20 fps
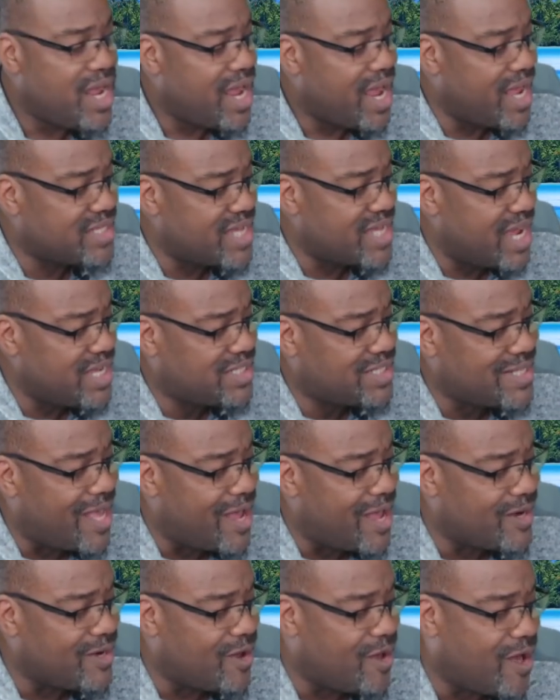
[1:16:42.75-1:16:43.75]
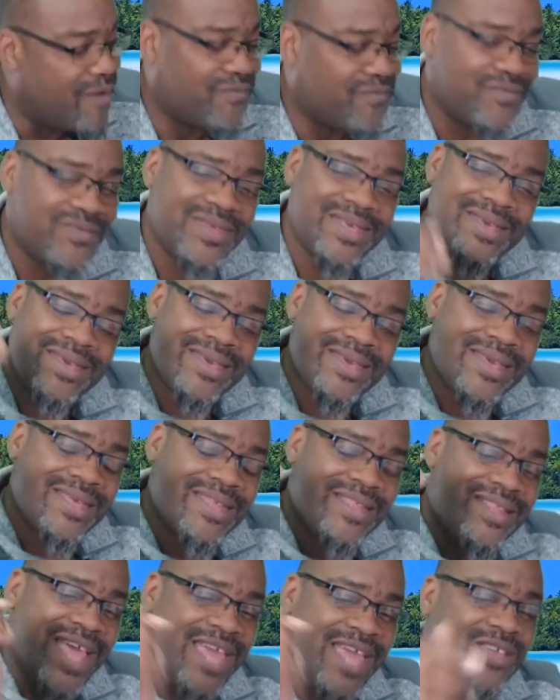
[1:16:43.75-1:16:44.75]
As I sign off,
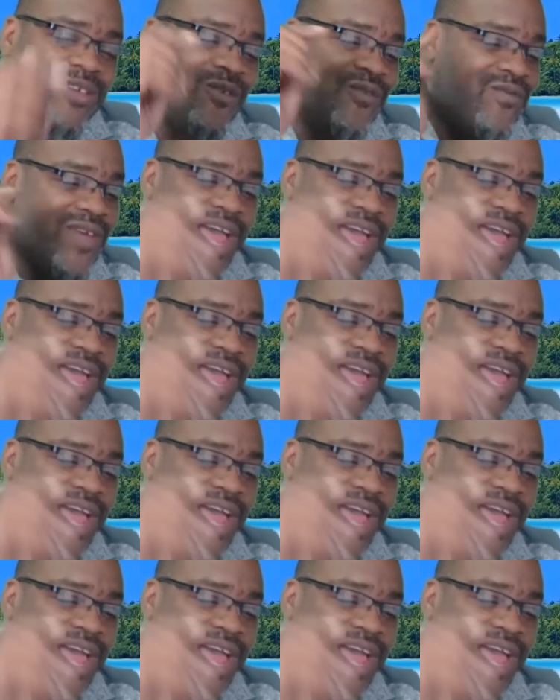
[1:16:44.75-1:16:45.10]
thank you.